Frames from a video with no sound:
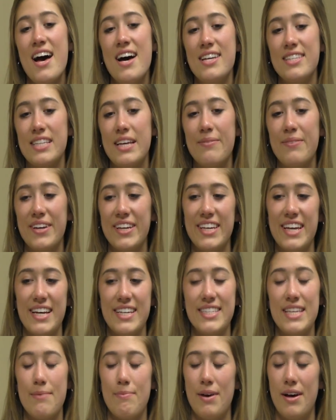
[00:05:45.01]
So I'm like,
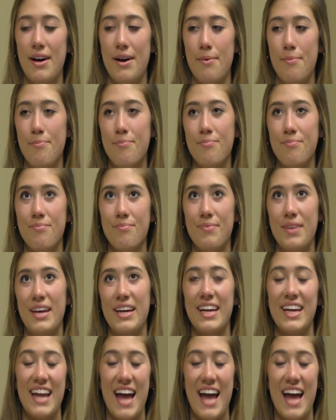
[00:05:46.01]
yes, I'm a like an